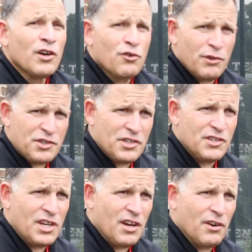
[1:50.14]

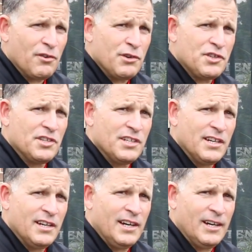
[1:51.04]
Christian's here. Christian
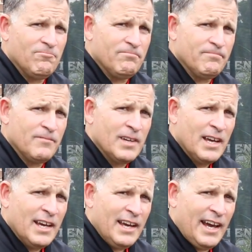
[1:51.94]

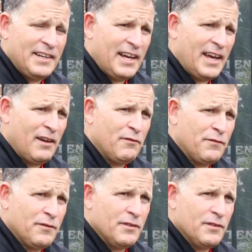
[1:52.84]
had to have